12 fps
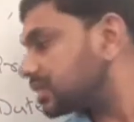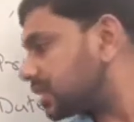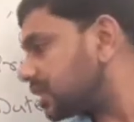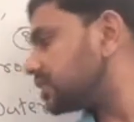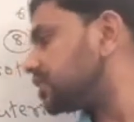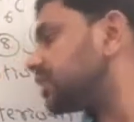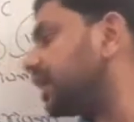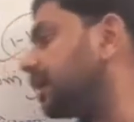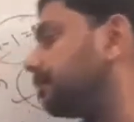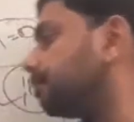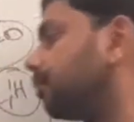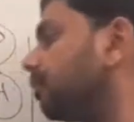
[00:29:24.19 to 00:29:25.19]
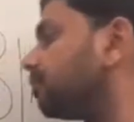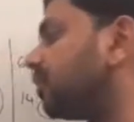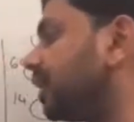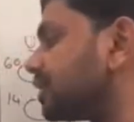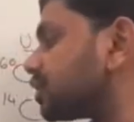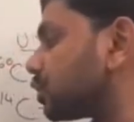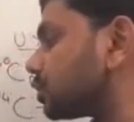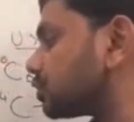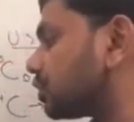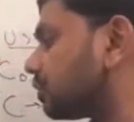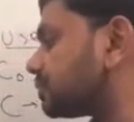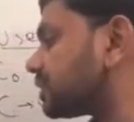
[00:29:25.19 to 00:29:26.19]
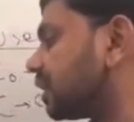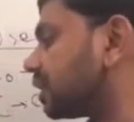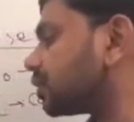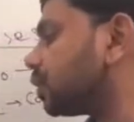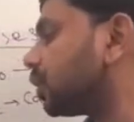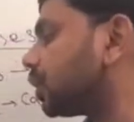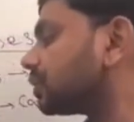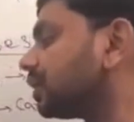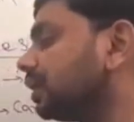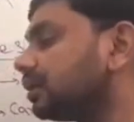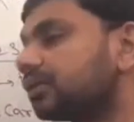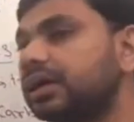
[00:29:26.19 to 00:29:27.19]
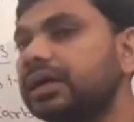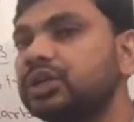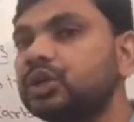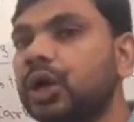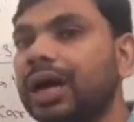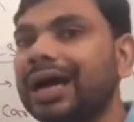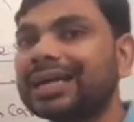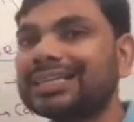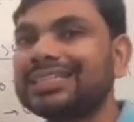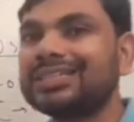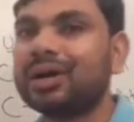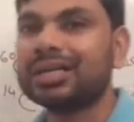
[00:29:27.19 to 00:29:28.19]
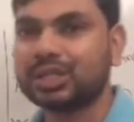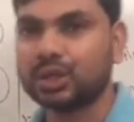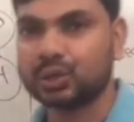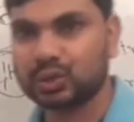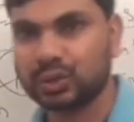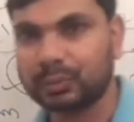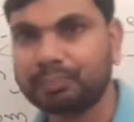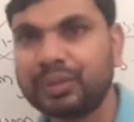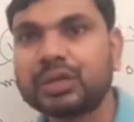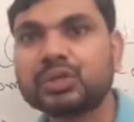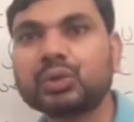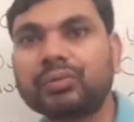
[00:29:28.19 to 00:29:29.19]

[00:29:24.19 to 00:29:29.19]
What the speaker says: Such type of isotopes are called radioactive isotope.